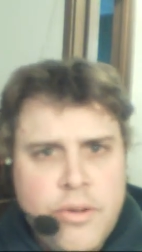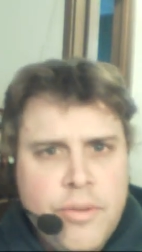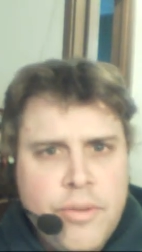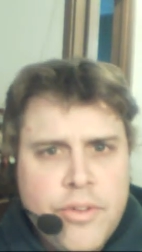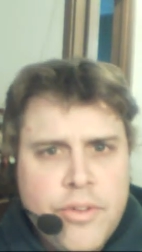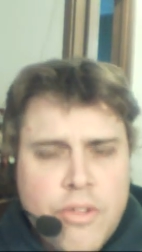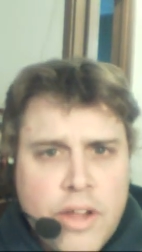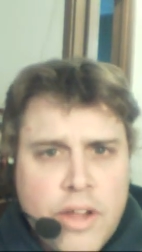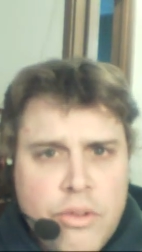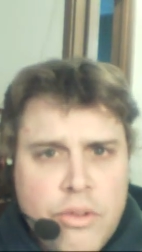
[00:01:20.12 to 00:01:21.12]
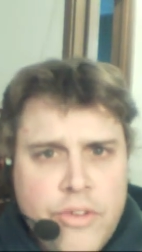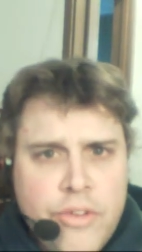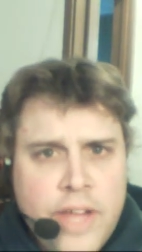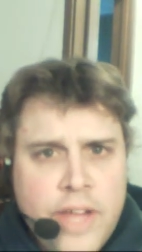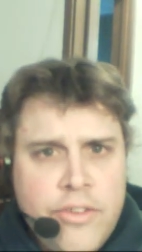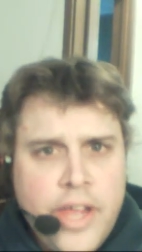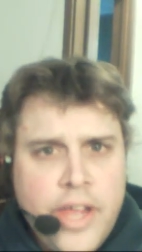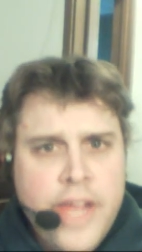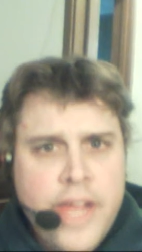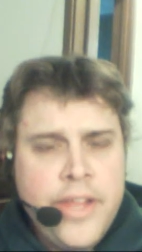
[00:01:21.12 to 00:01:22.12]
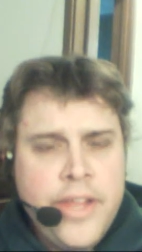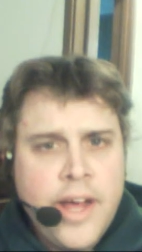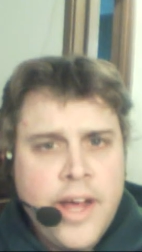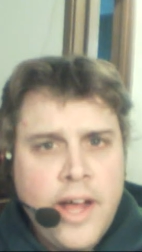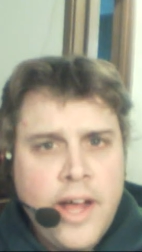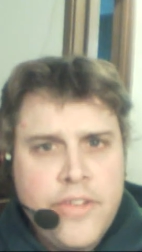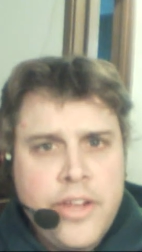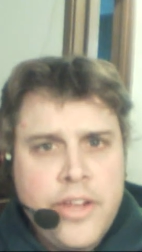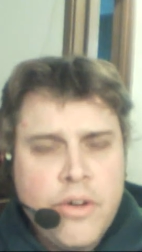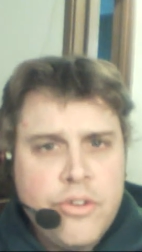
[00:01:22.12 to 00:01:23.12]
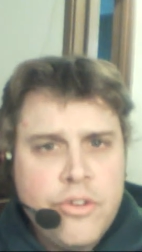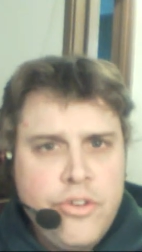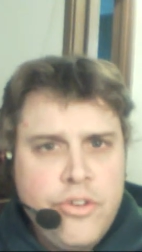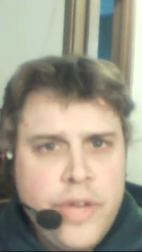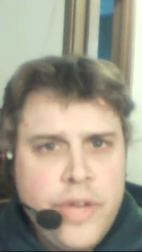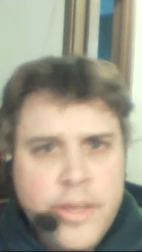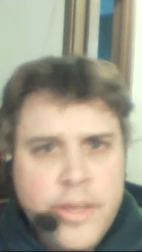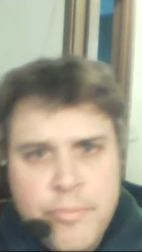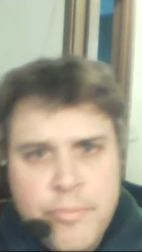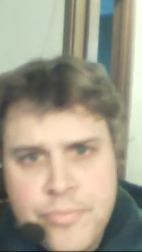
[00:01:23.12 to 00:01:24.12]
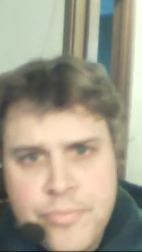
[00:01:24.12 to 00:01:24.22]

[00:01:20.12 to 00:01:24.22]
Well, there's a lot of loose ends in the uh, Sandy Hook shooting.